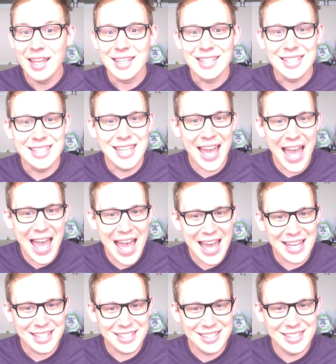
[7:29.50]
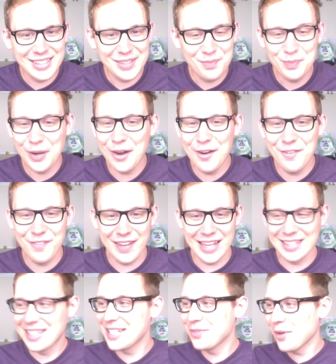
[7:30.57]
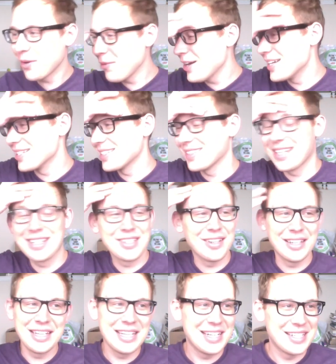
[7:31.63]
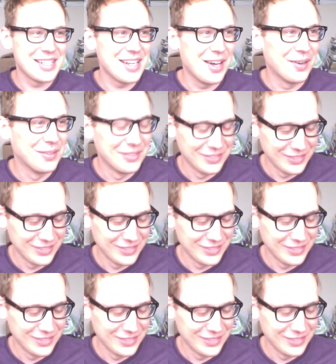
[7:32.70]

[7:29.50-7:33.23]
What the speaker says: Yes! Perfect. That's what it was. That's all I needed to know.